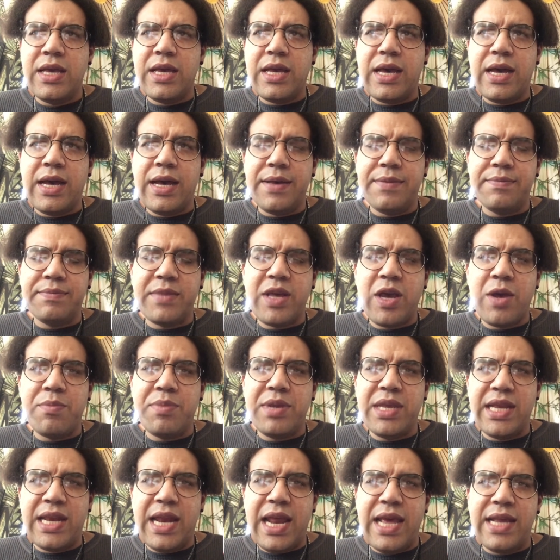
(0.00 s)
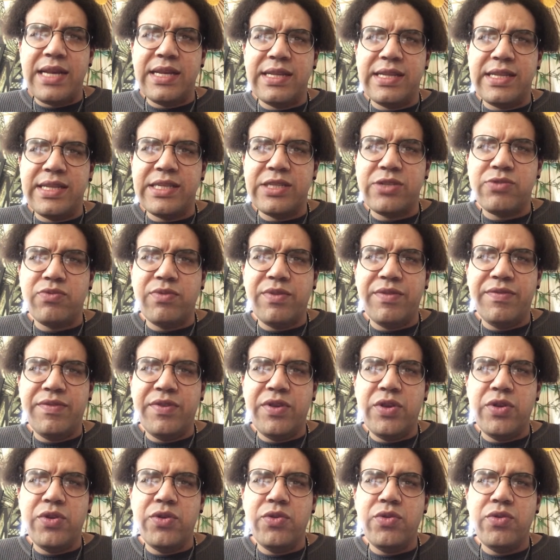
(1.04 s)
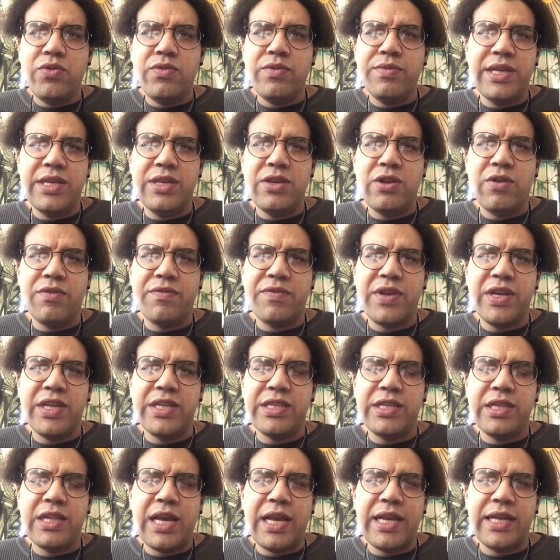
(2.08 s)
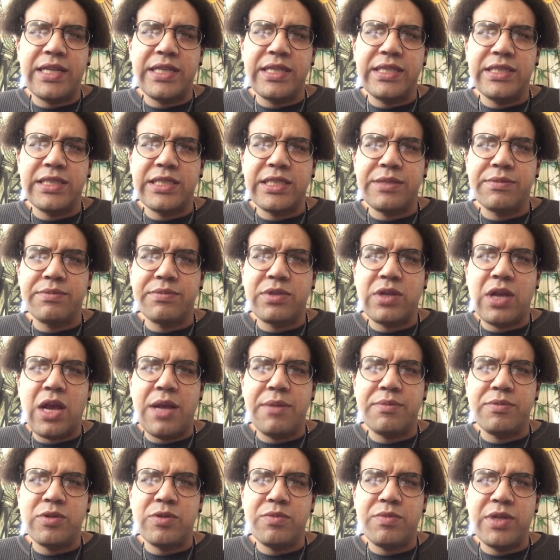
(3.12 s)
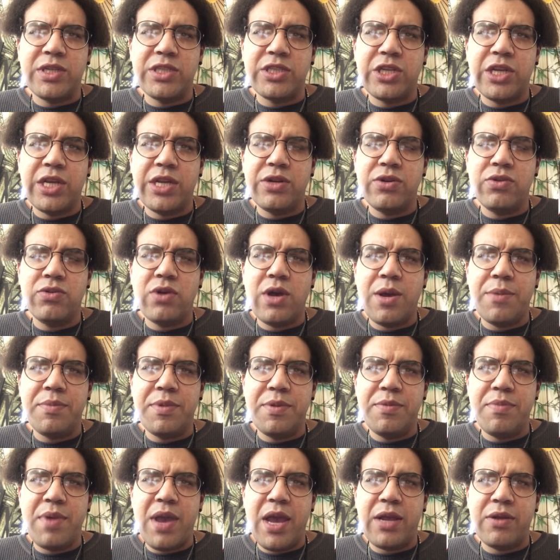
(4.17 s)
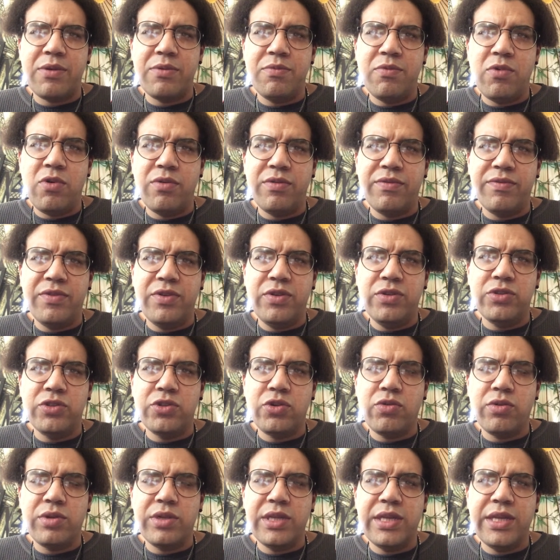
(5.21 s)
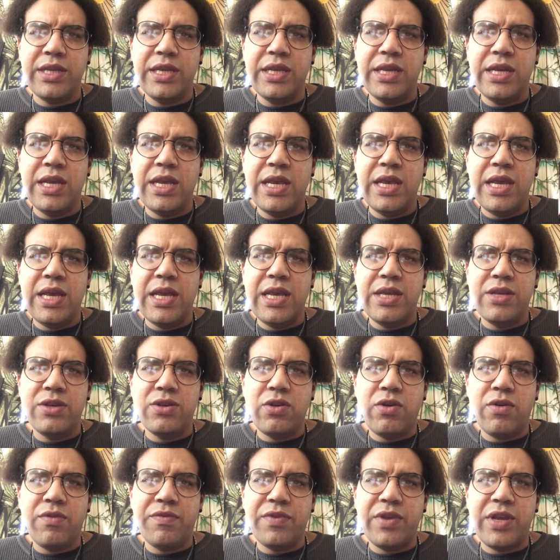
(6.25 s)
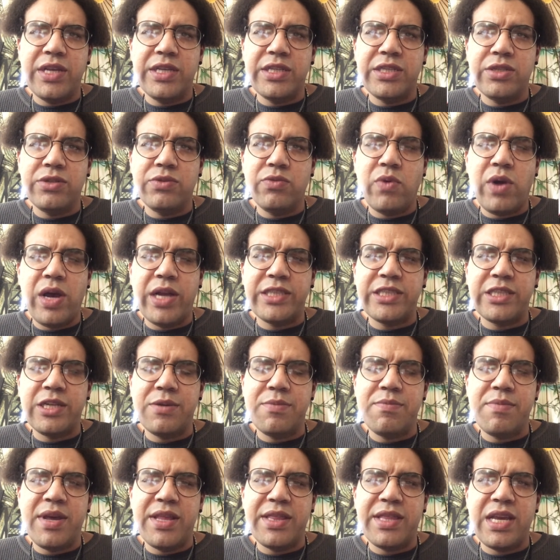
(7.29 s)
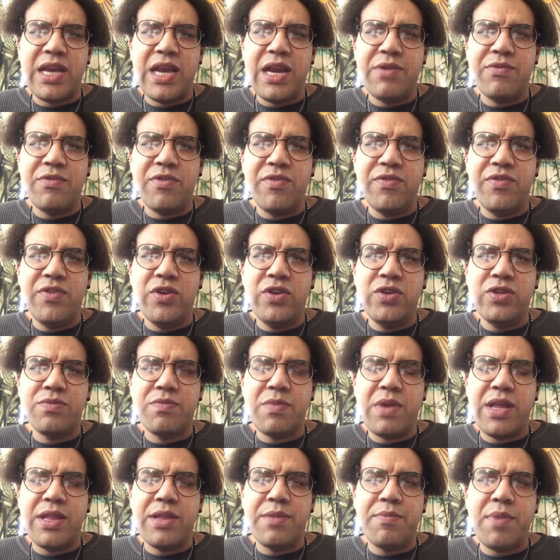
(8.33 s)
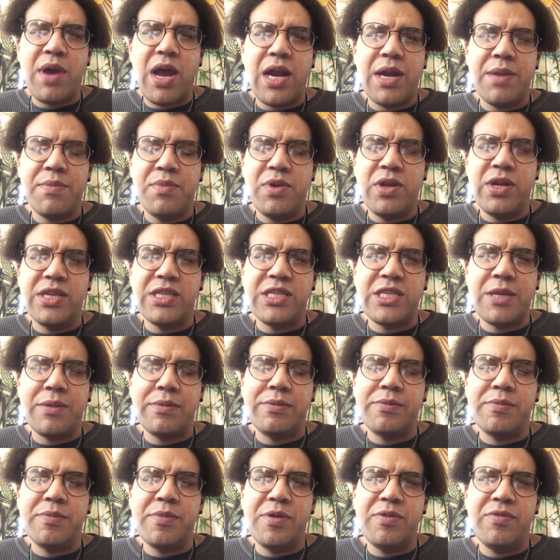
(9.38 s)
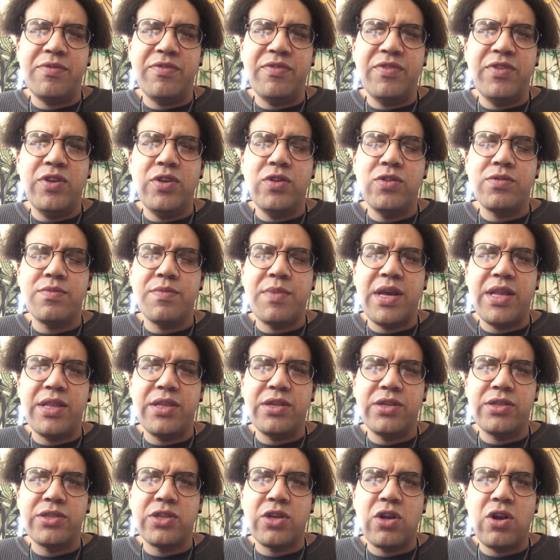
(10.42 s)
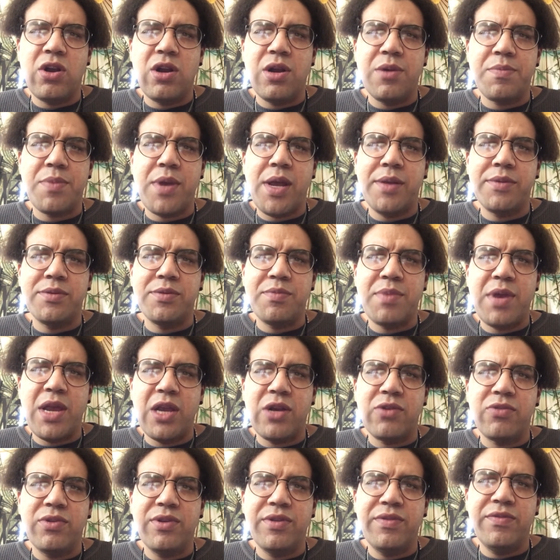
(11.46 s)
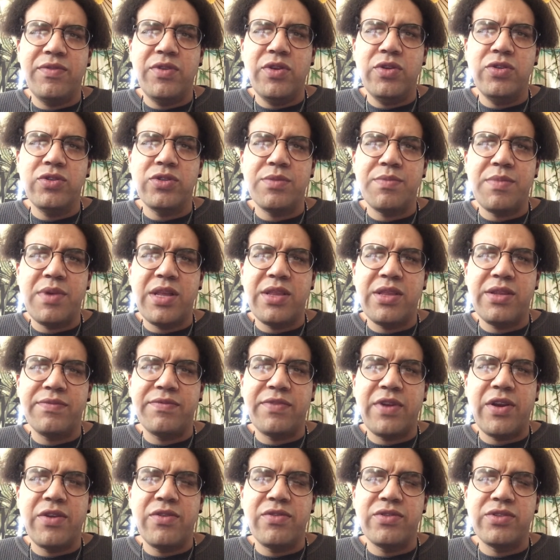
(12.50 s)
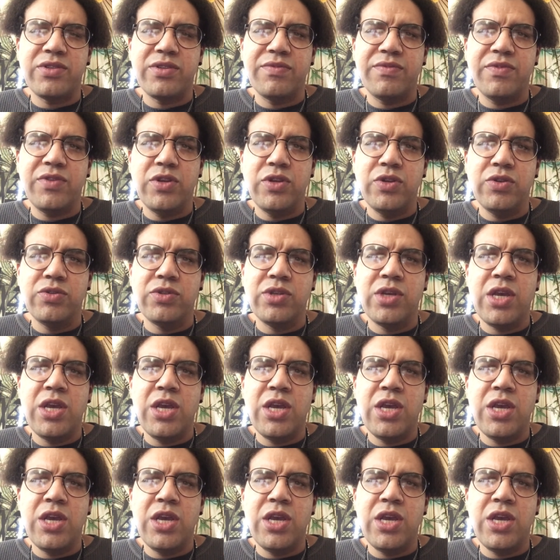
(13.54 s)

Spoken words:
That'll be the end of this review. Don't forget to like and subscribe to my channel. I'll be back with more of you shortly. Don't forget to watch all my other hemp reviews, my other bodybuilding supplement reviews, my other cigar and pipe tobacco reviews, and my other fragrance reviews.